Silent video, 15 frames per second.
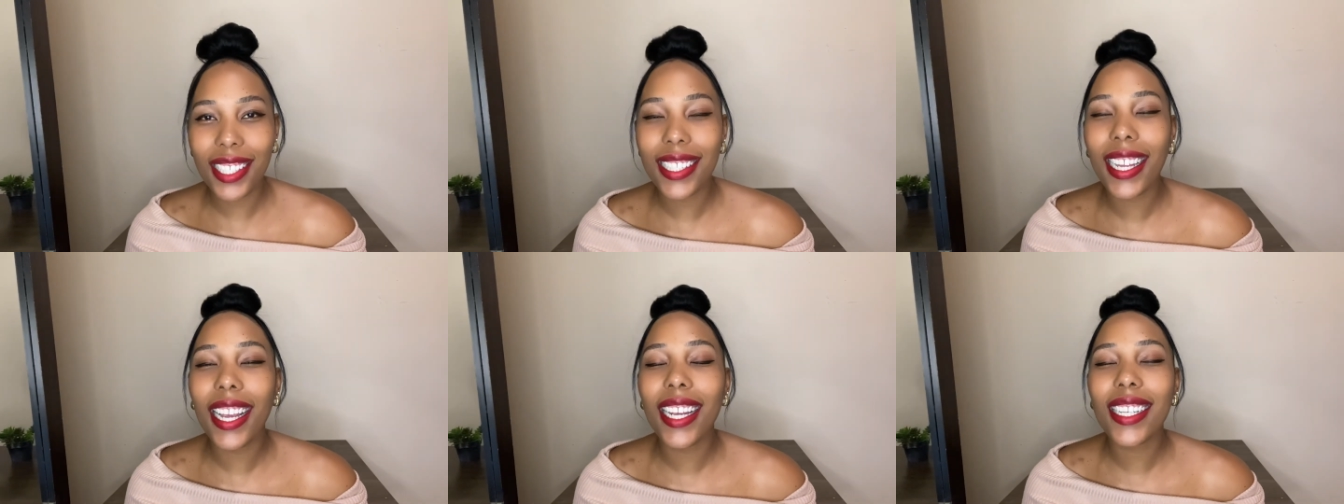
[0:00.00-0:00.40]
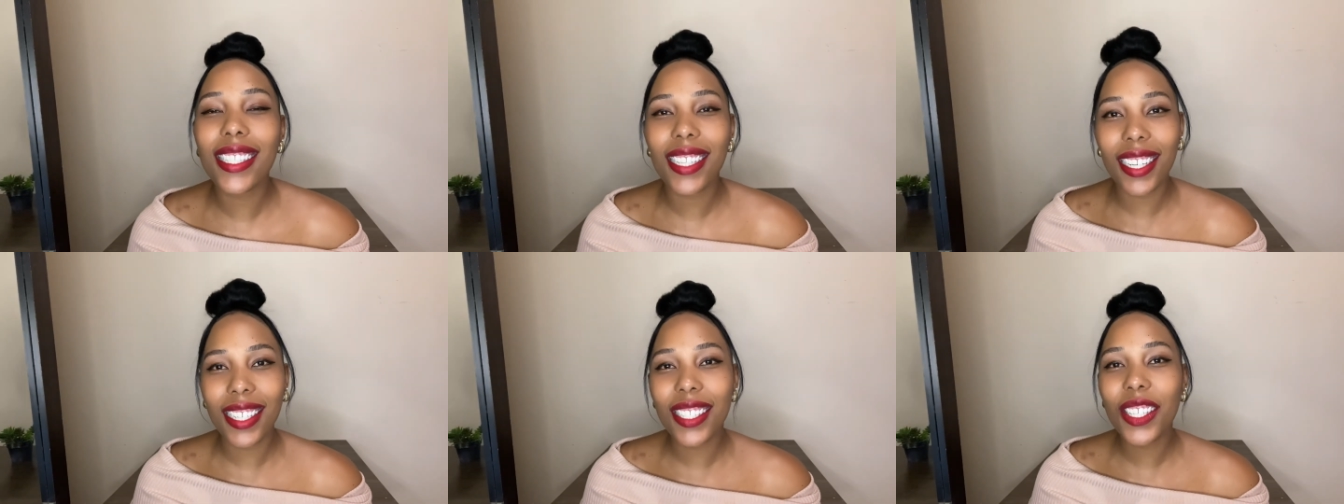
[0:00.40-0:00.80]
the
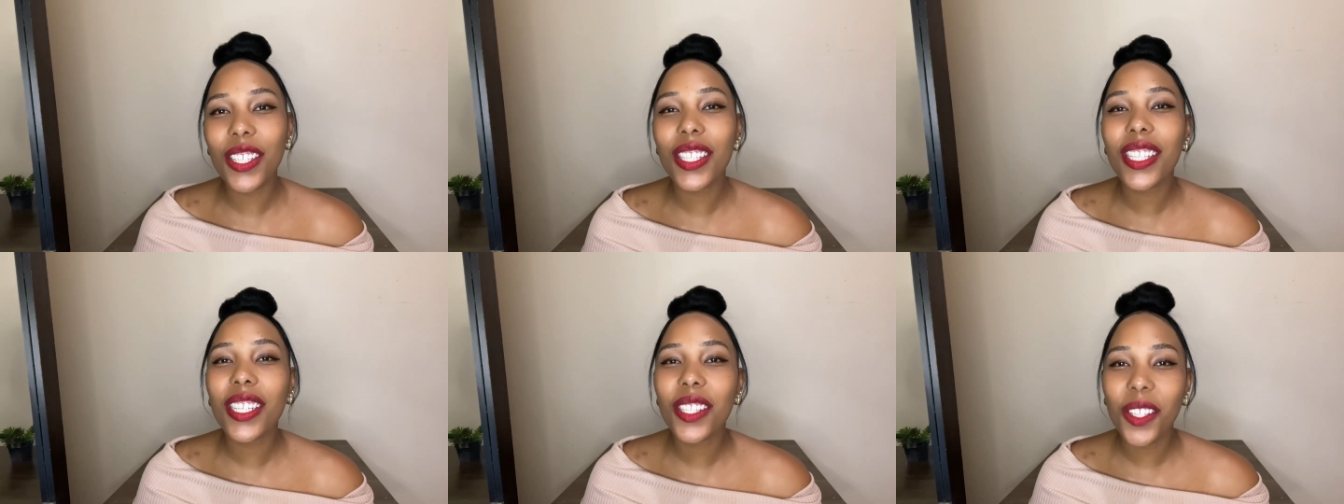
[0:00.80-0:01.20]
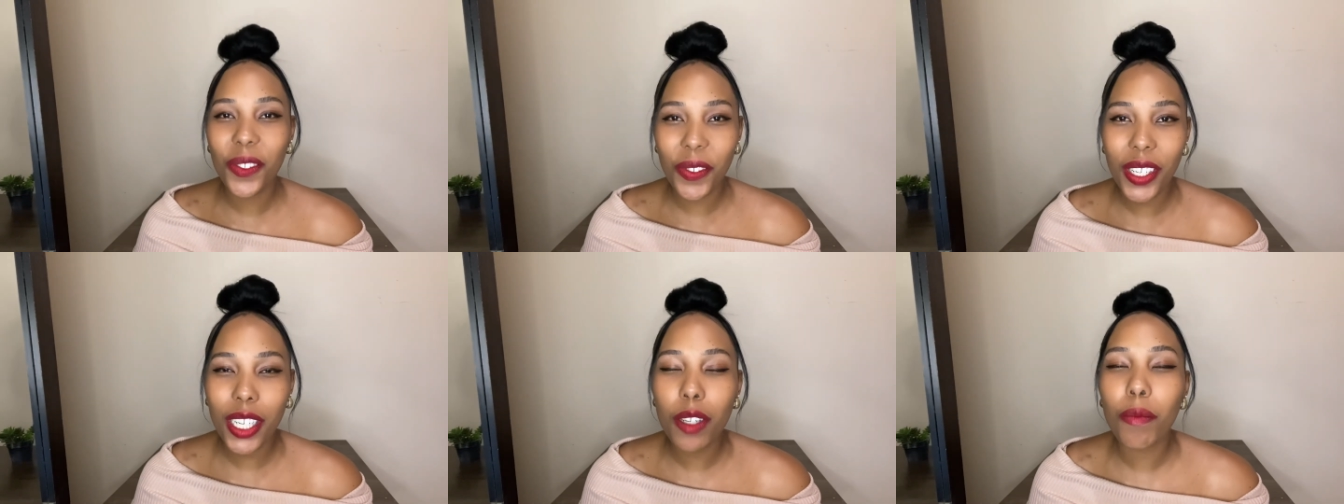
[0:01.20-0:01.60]
executor
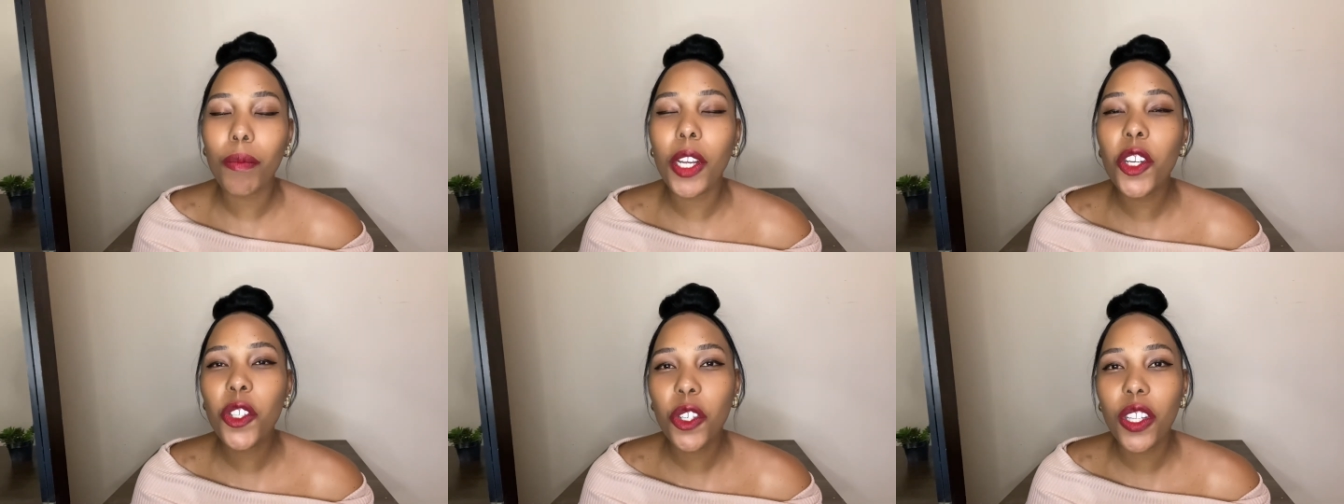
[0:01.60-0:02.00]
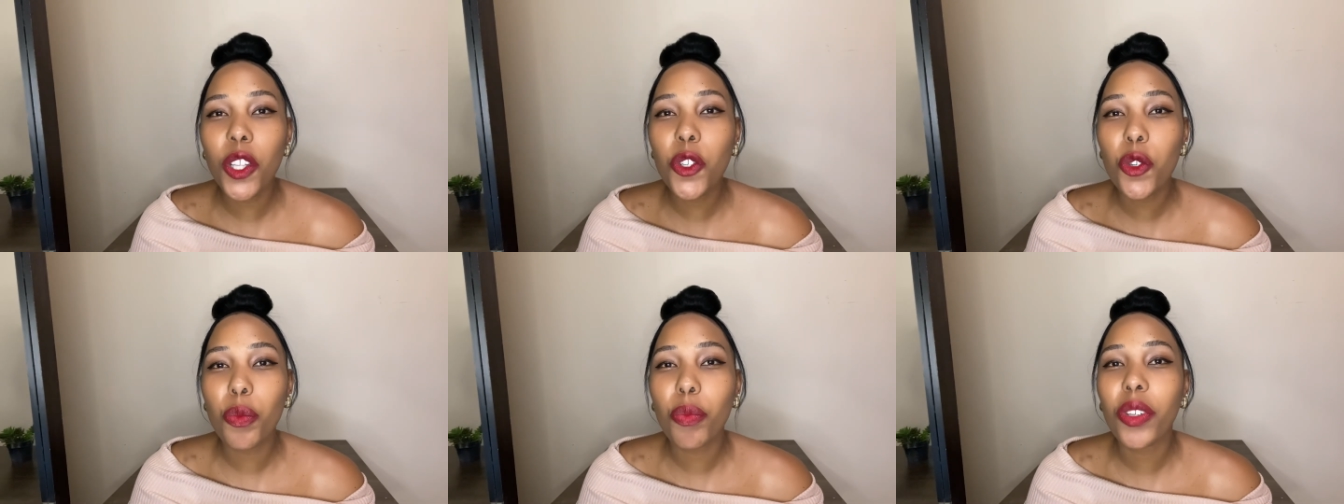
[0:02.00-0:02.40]
certificate, make sure that
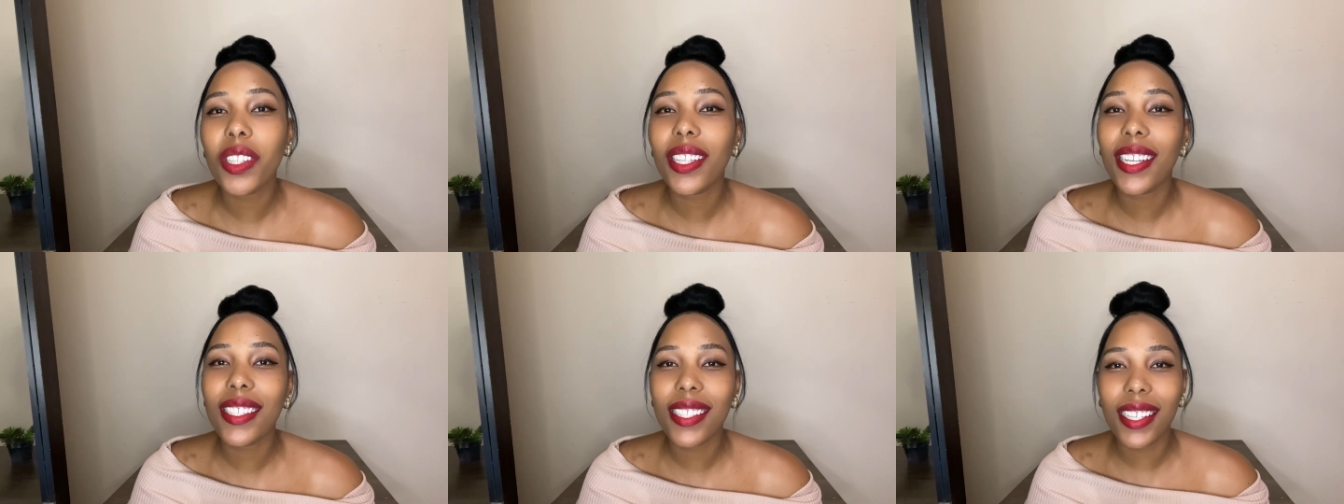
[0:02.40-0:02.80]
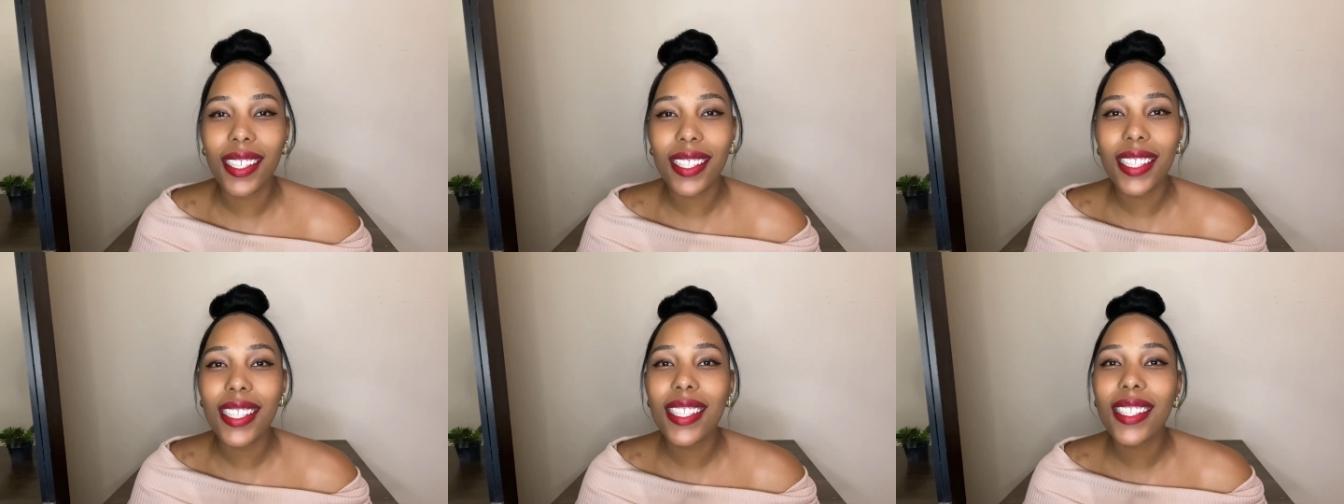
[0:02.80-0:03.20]
you put the
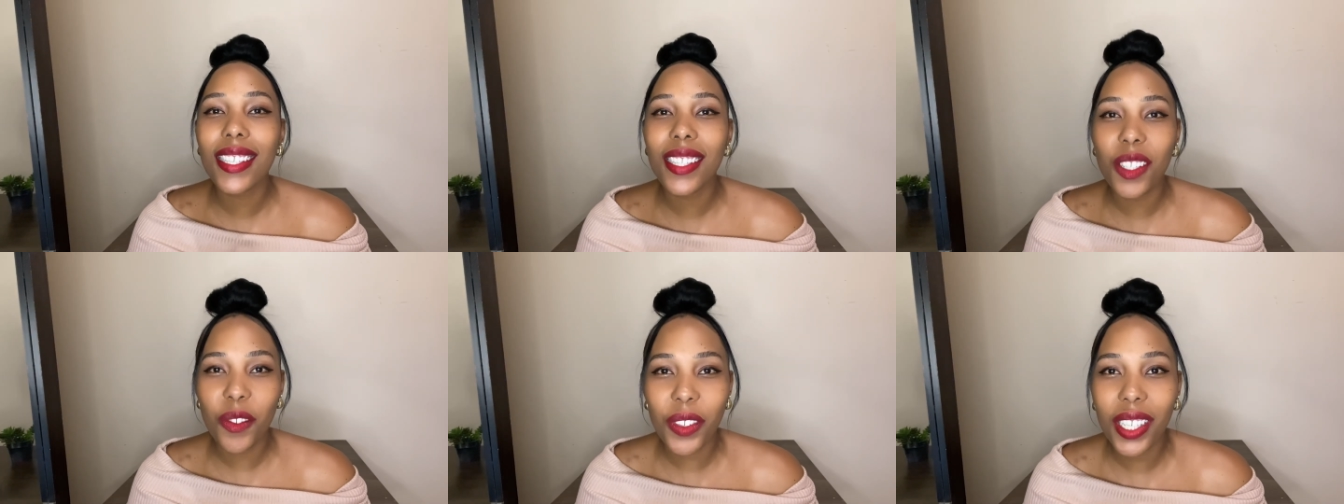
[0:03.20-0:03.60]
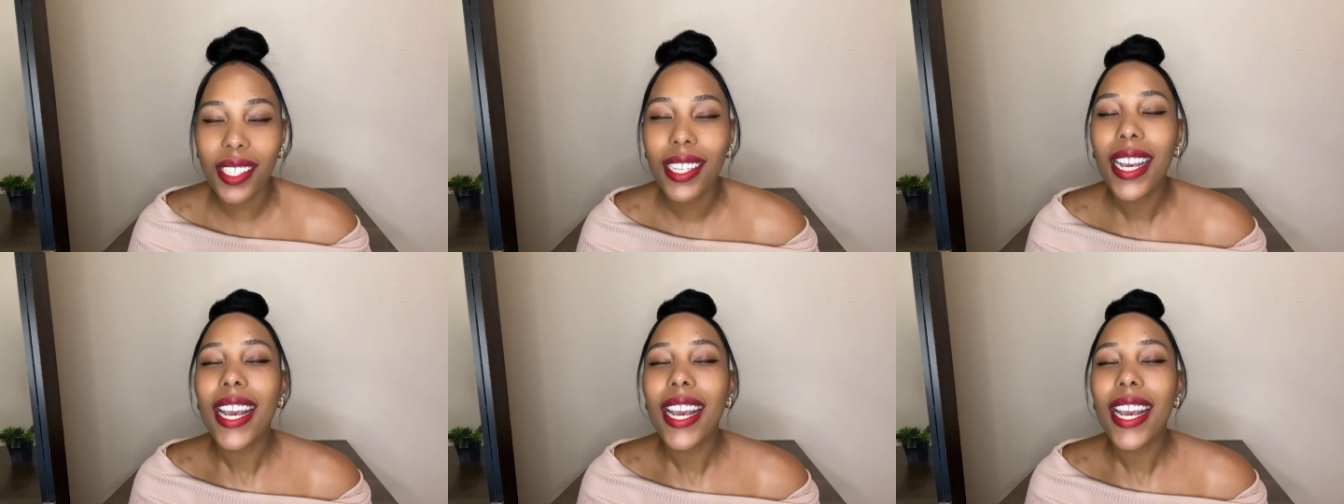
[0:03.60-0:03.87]
executor certificate.